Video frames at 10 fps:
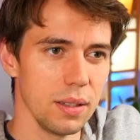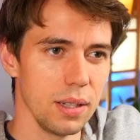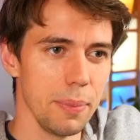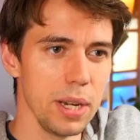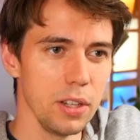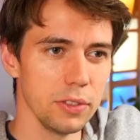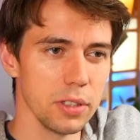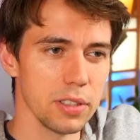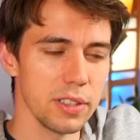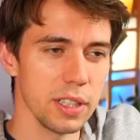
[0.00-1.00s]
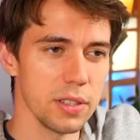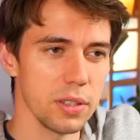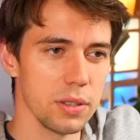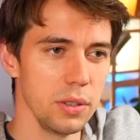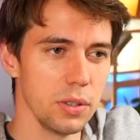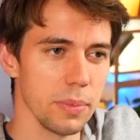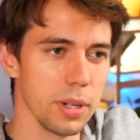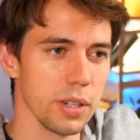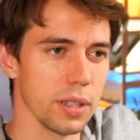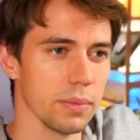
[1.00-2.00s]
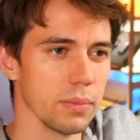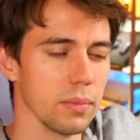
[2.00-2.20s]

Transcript: Are many of those things due to America?